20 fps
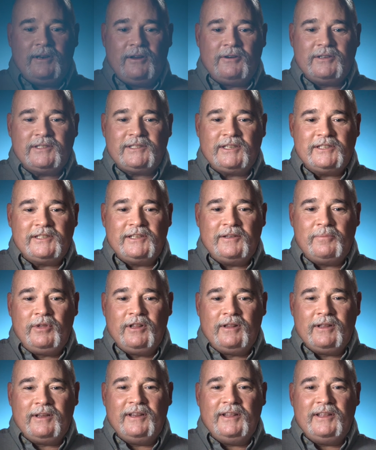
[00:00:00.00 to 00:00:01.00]
noticed is the
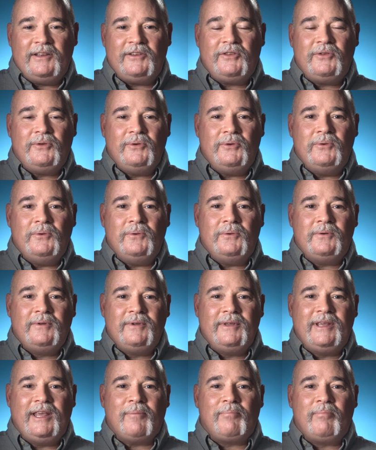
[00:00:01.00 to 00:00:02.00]
ability to
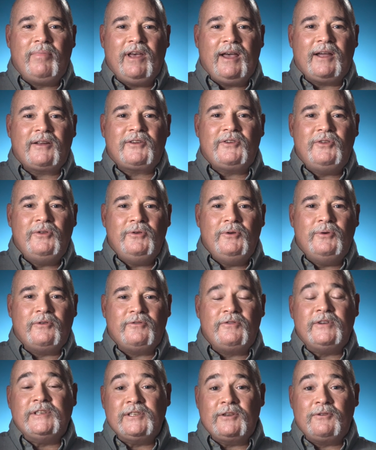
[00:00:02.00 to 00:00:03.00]
get back to a
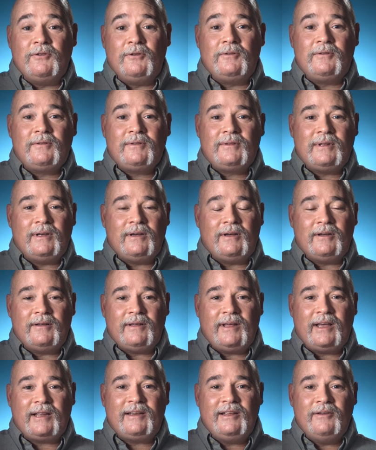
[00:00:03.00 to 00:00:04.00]
physical
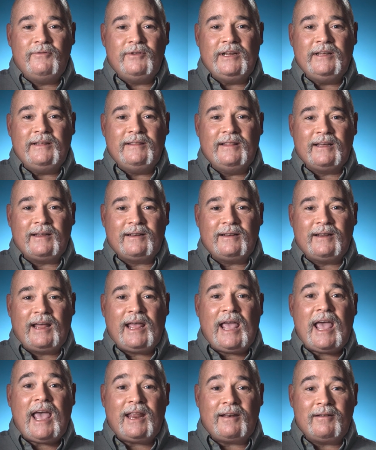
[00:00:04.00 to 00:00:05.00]
activity that I
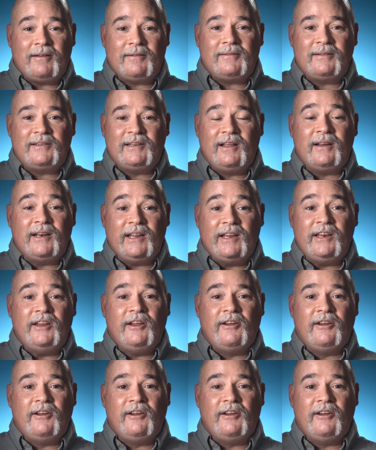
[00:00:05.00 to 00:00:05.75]
hadn't done in